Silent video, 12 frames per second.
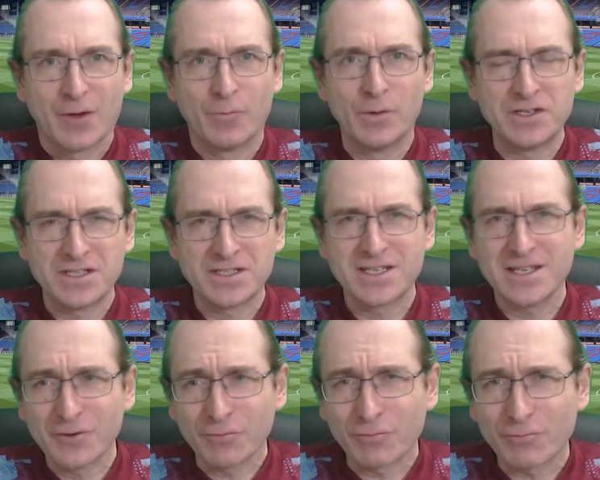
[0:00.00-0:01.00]
which is an
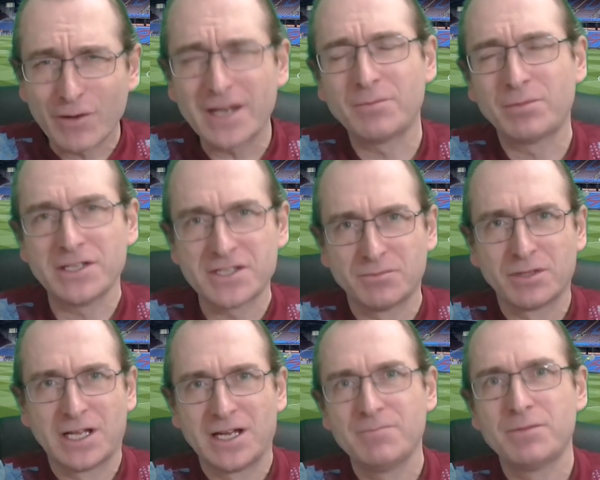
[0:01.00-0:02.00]
incredibly
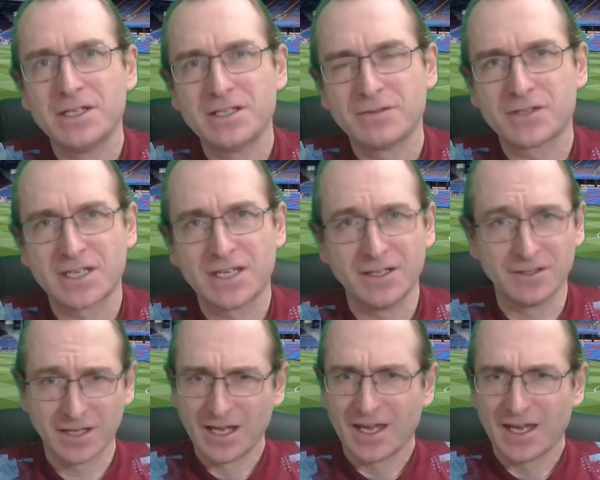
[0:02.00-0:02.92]
sublime piece of skill.